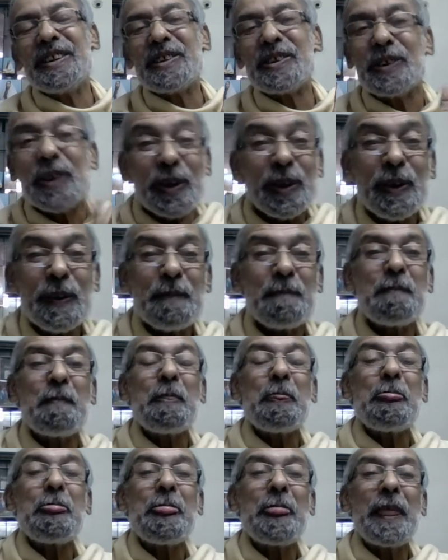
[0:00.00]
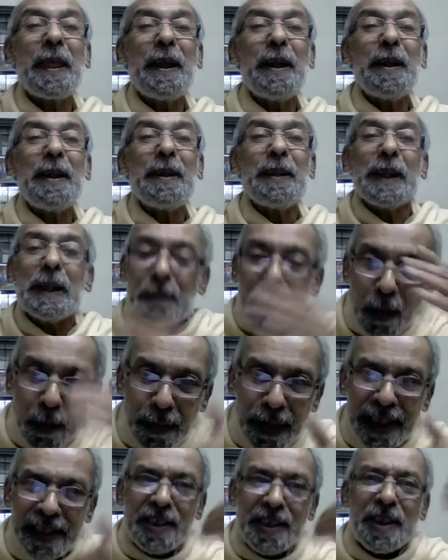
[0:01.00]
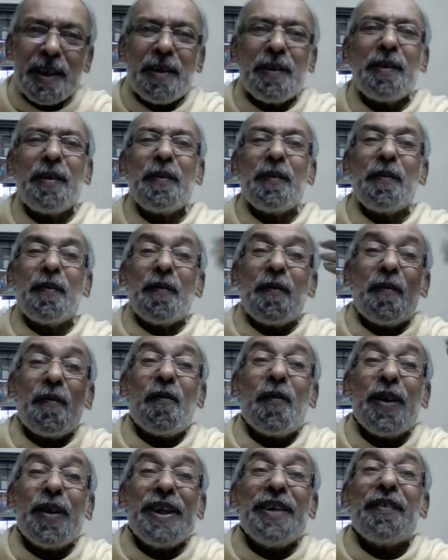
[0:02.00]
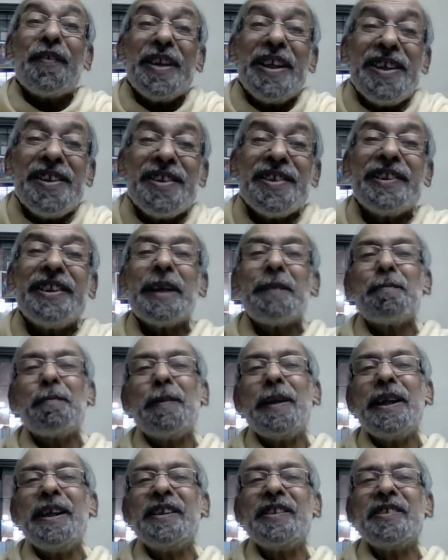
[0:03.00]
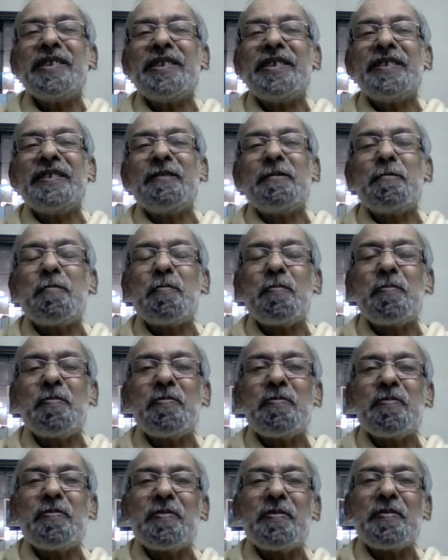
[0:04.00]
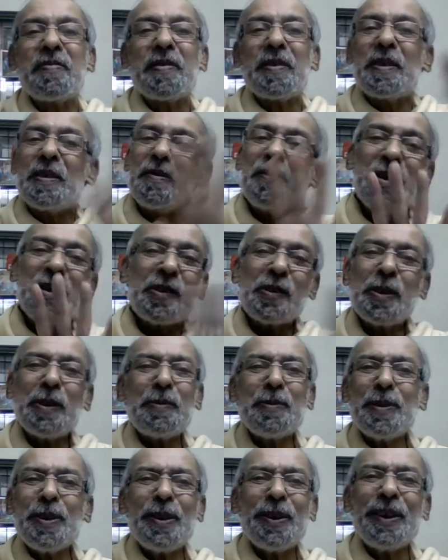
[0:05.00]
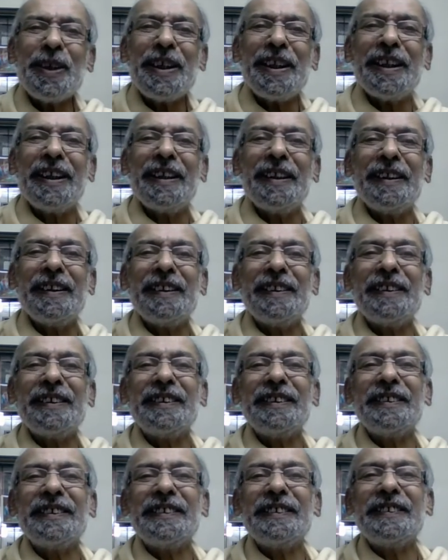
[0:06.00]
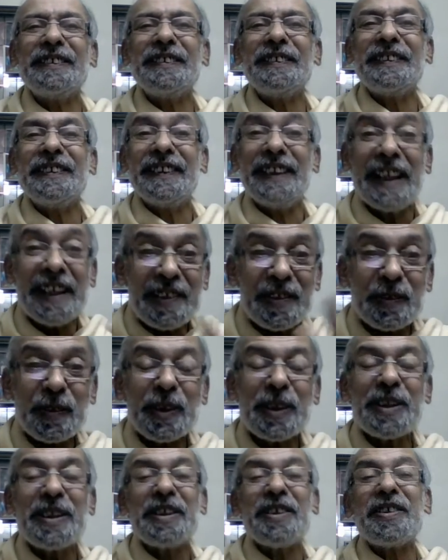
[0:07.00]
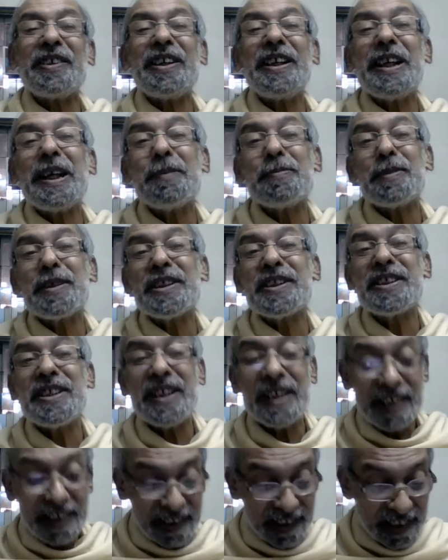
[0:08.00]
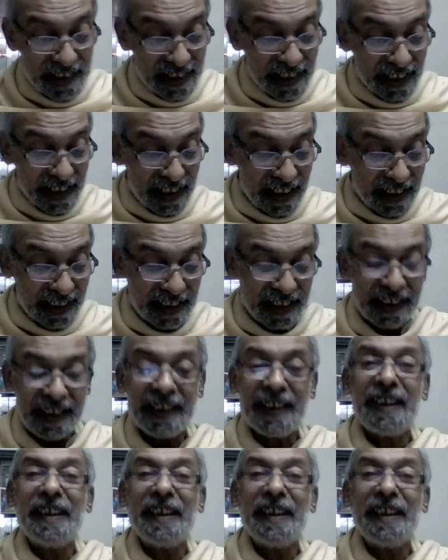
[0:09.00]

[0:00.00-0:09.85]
So, the moment we reach that place, we stop talking. That's what Sri Ramakrishna is indicating.